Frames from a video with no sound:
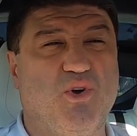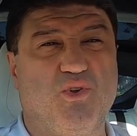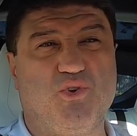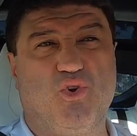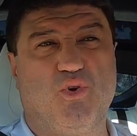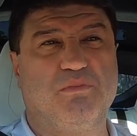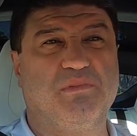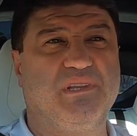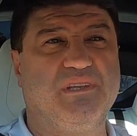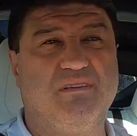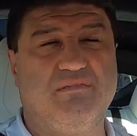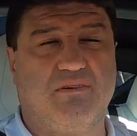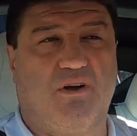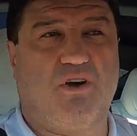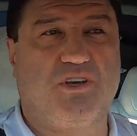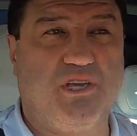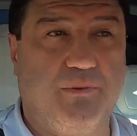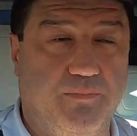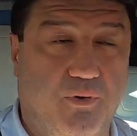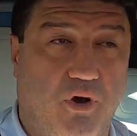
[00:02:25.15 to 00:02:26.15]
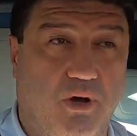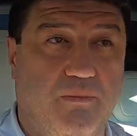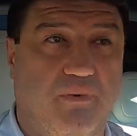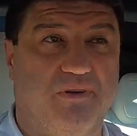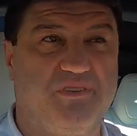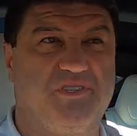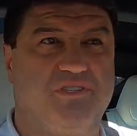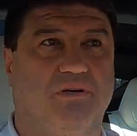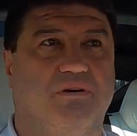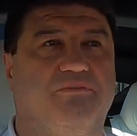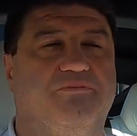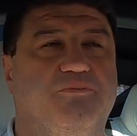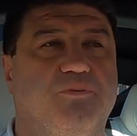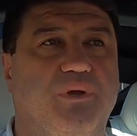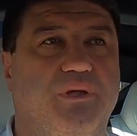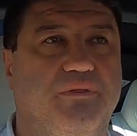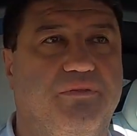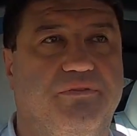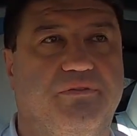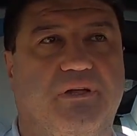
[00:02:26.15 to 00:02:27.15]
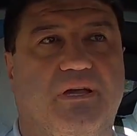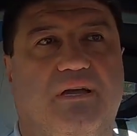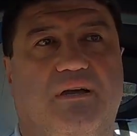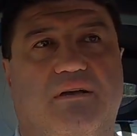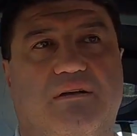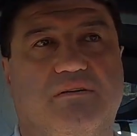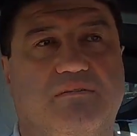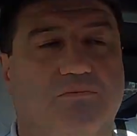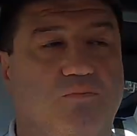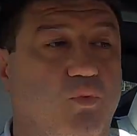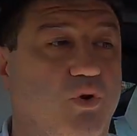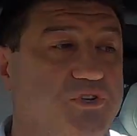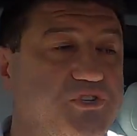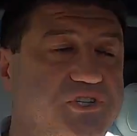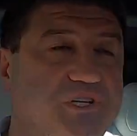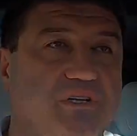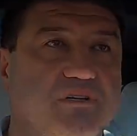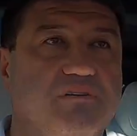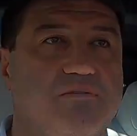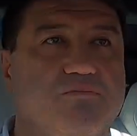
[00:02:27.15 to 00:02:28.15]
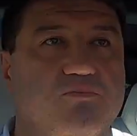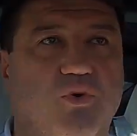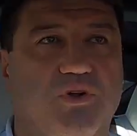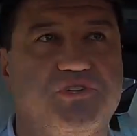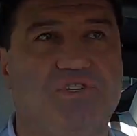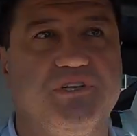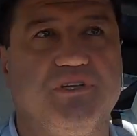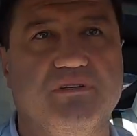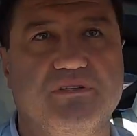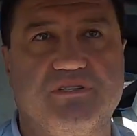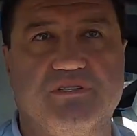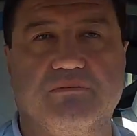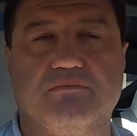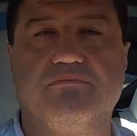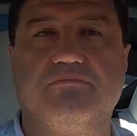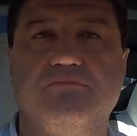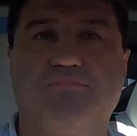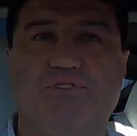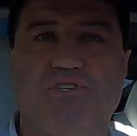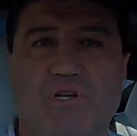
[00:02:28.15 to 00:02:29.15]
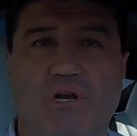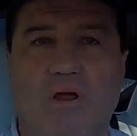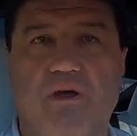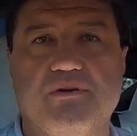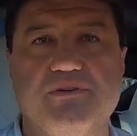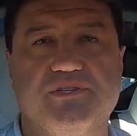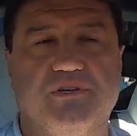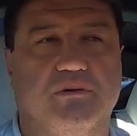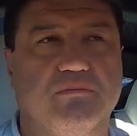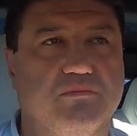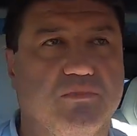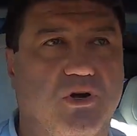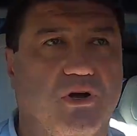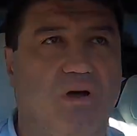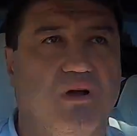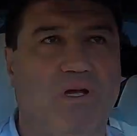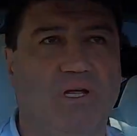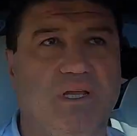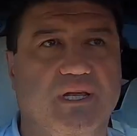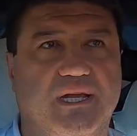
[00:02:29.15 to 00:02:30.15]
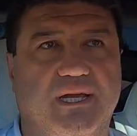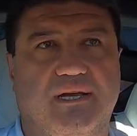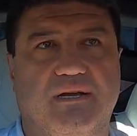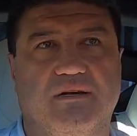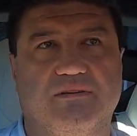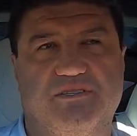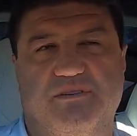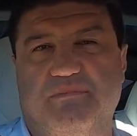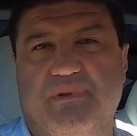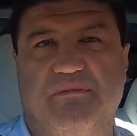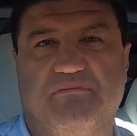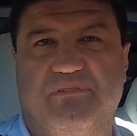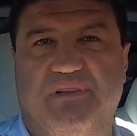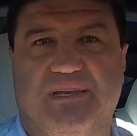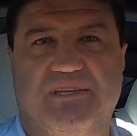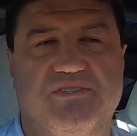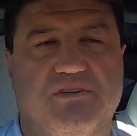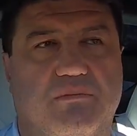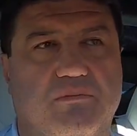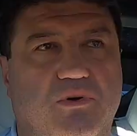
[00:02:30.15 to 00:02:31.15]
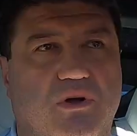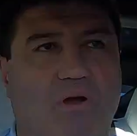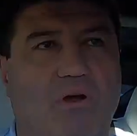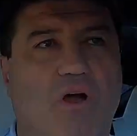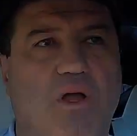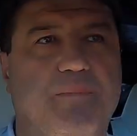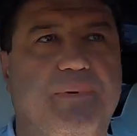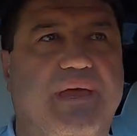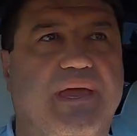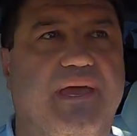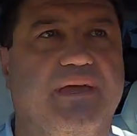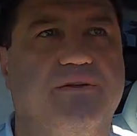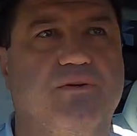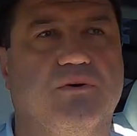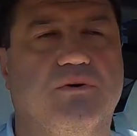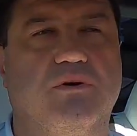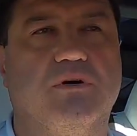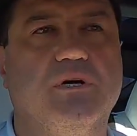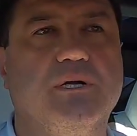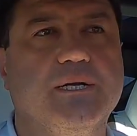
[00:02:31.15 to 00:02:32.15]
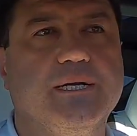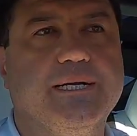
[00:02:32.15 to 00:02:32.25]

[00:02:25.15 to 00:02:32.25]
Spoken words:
I normally occupy myself with watching some shows on my some Netflix on my iPad, or